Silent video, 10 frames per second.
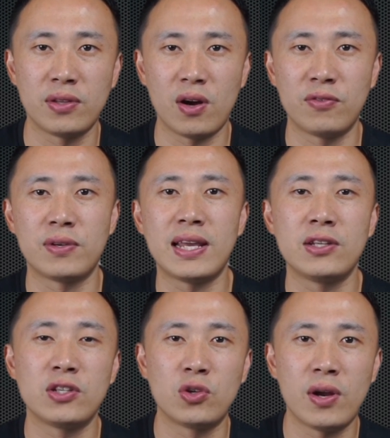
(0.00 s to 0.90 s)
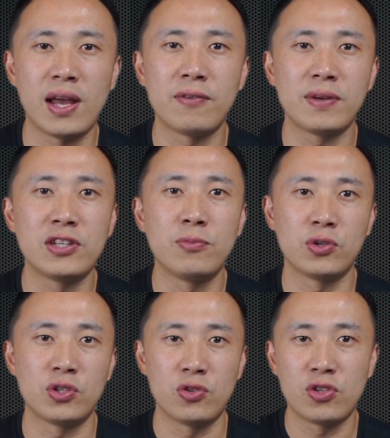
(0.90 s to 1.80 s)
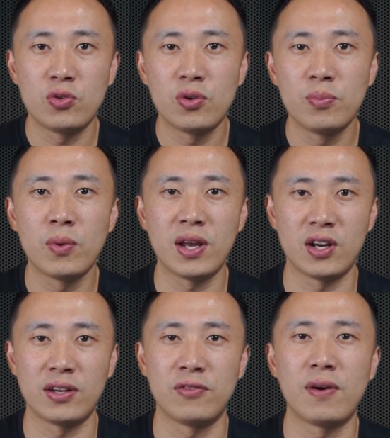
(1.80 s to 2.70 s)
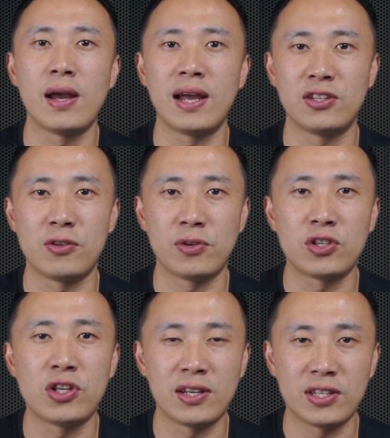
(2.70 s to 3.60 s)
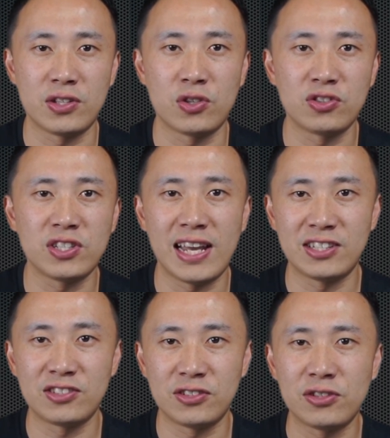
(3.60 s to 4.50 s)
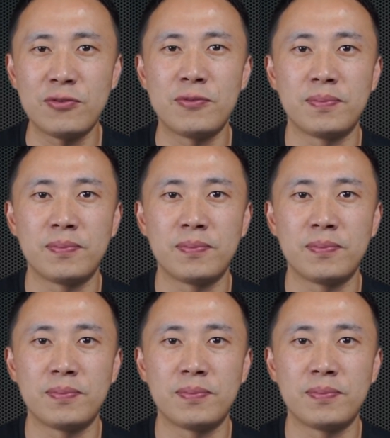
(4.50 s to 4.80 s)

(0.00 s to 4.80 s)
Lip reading: don't forget to join our Facebook user group where lots of our customers share their user cases.